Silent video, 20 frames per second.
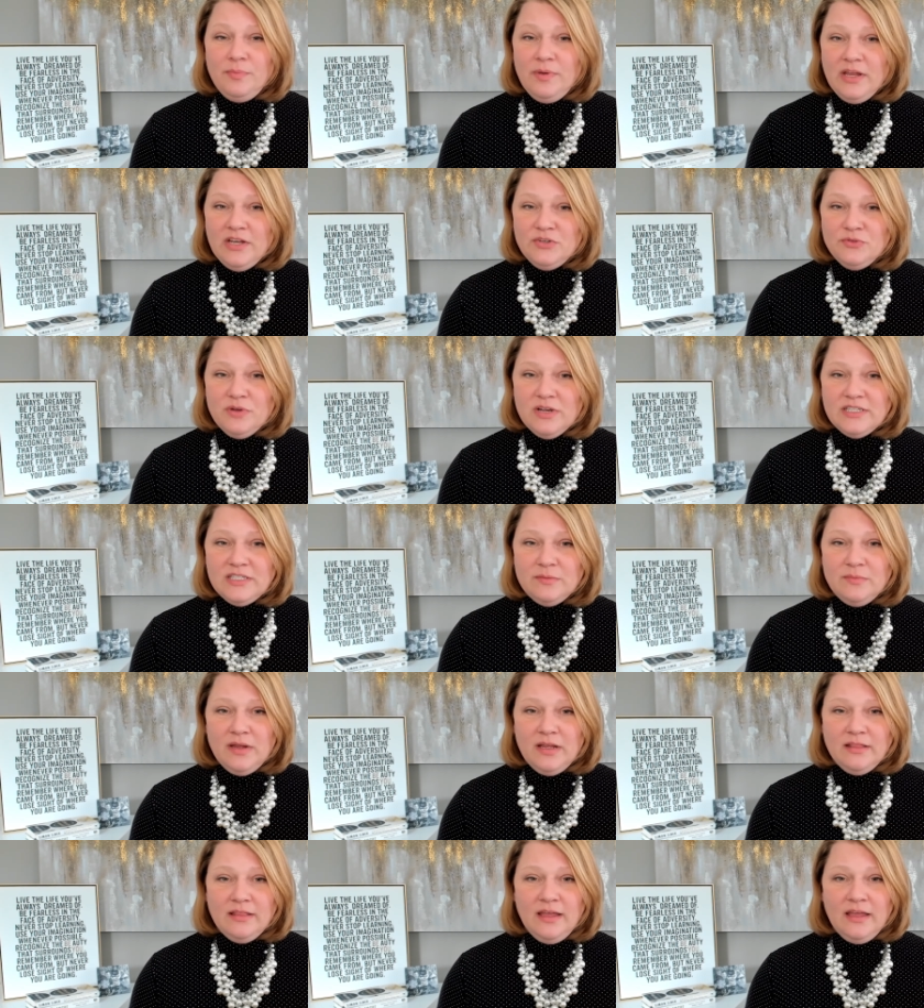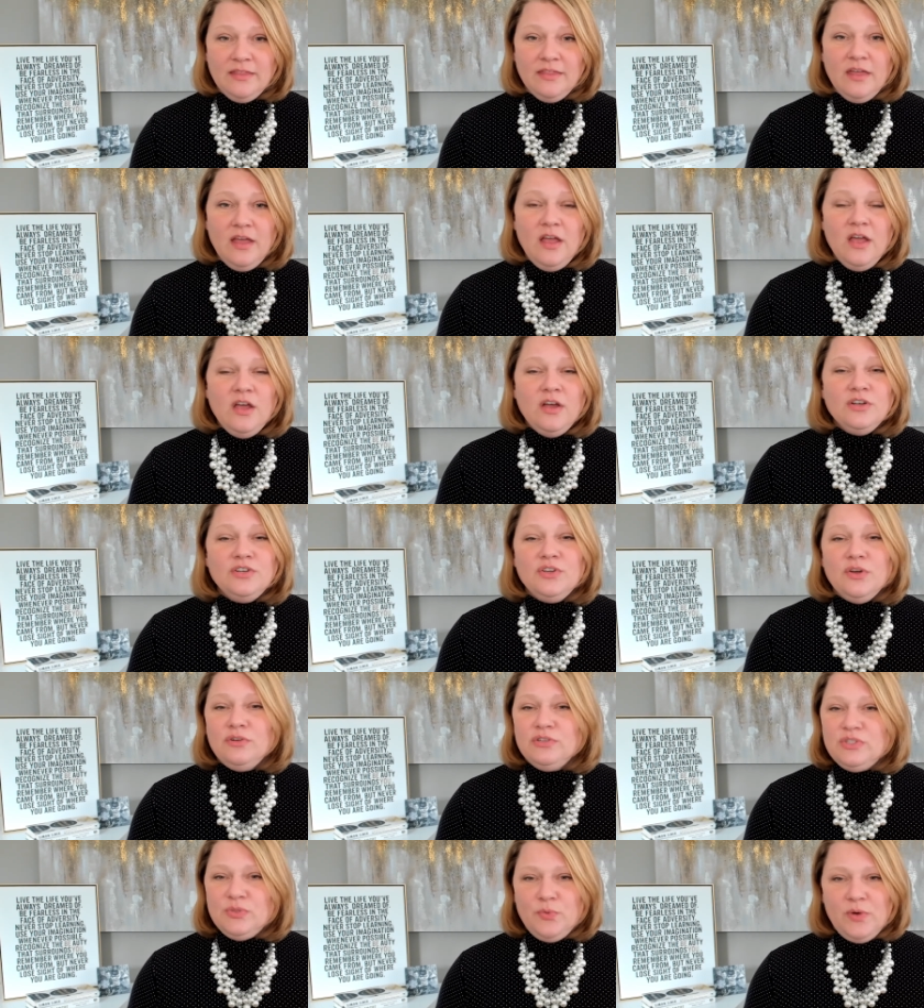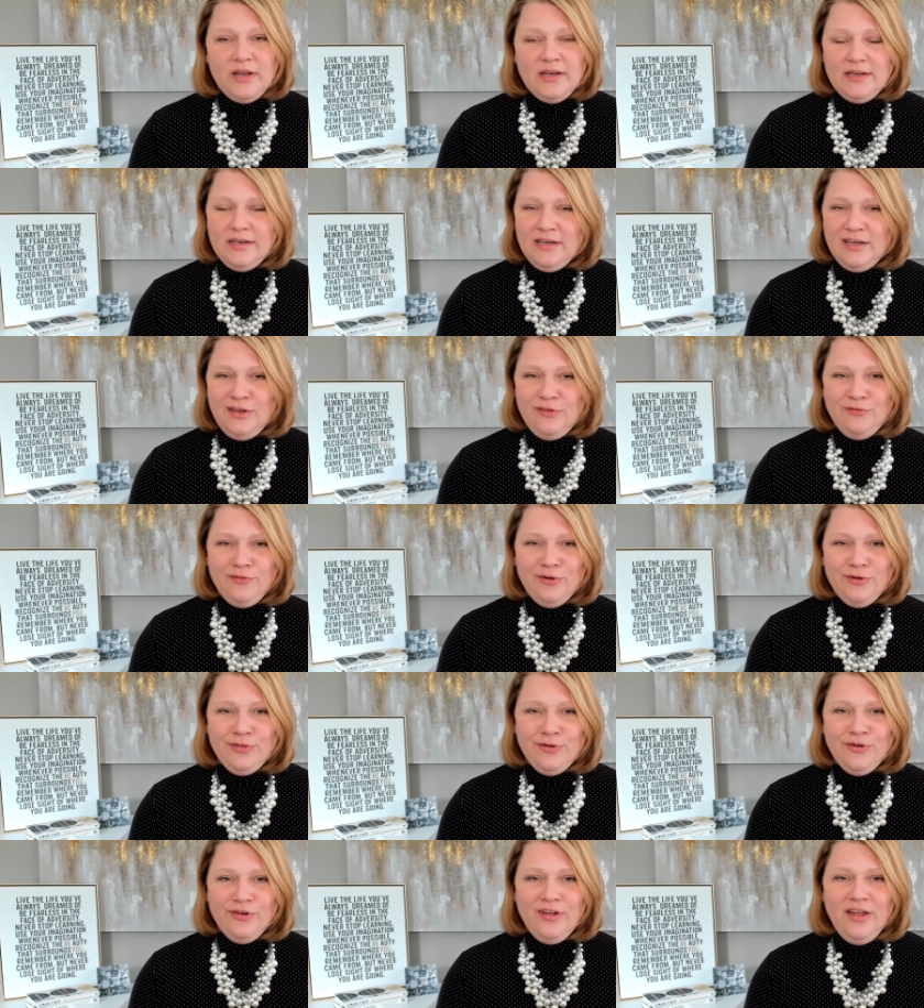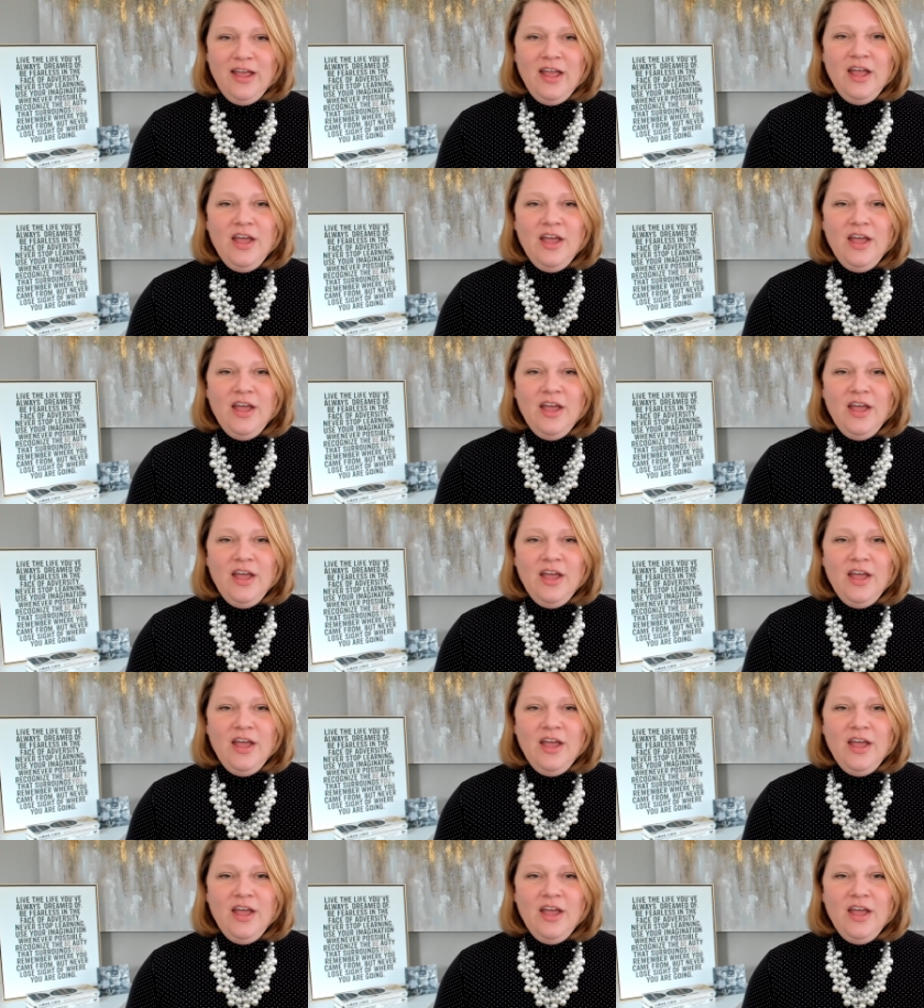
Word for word: page resume length, don't sweat it any further.